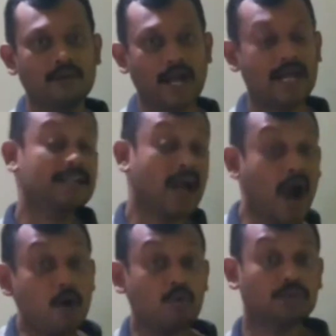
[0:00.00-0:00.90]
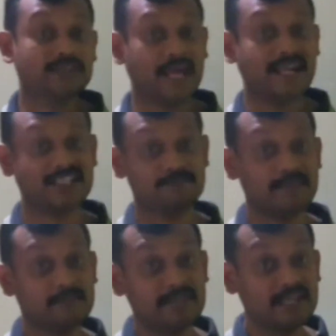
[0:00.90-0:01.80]
and how that
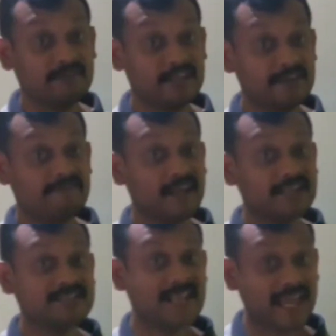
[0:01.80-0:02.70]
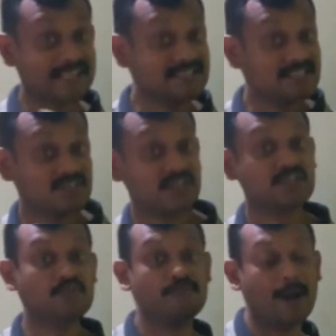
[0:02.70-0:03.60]
experimentally verifies the
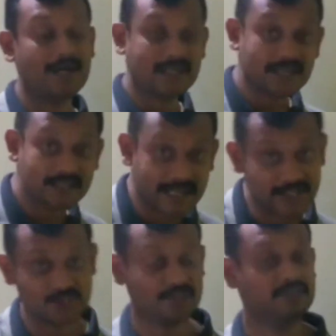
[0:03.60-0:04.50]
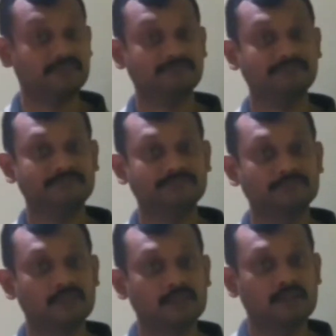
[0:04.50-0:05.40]
existence of particle nature.
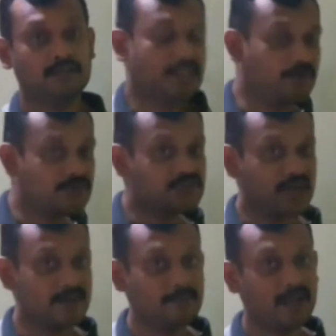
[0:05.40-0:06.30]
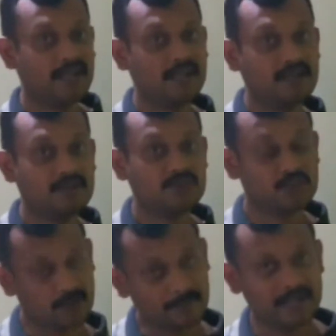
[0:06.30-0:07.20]
That was done by
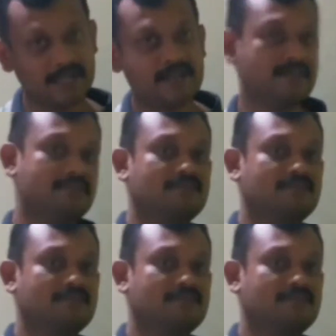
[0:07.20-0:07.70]
Sir Millikan.